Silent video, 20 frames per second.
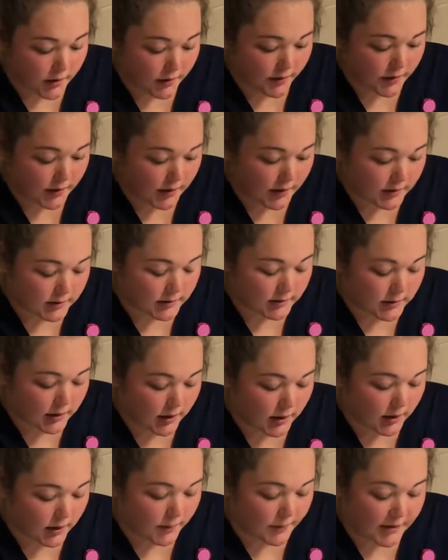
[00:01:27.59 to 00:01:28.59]
This
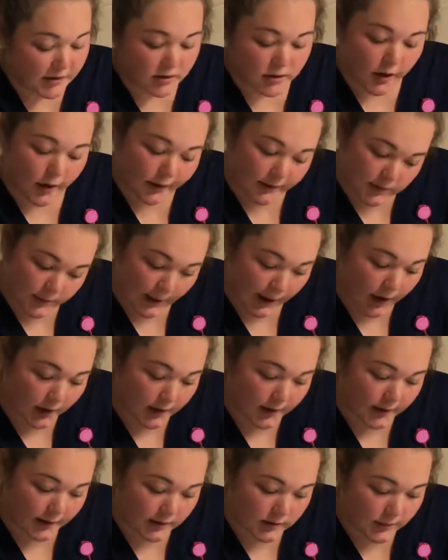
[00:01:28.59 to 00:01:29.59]
is not expired.
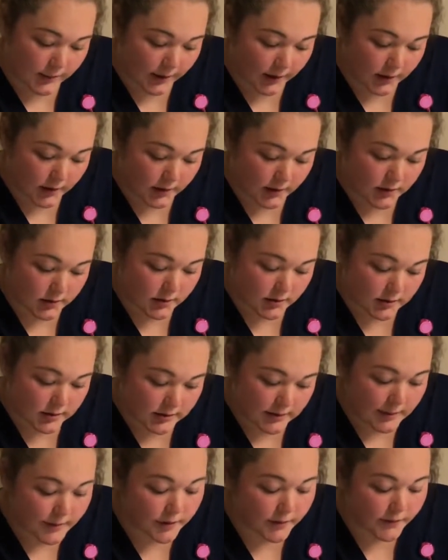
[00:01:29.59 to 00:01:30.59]
It expires
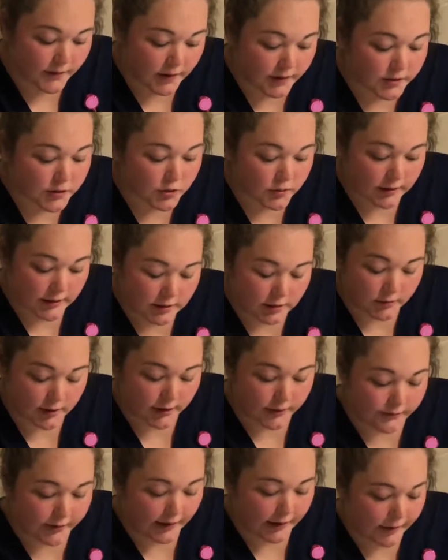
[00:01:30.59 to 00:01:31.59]
December 5th,
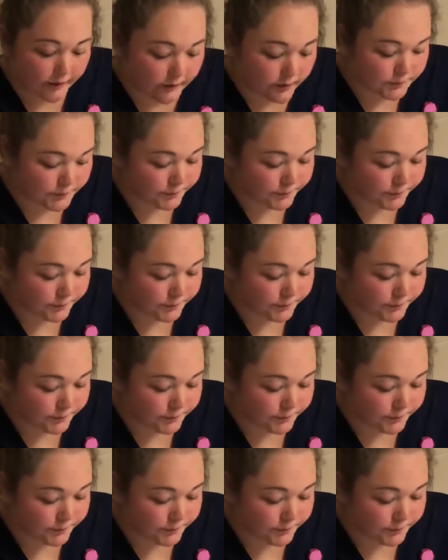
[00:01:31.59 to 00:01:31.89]
2025.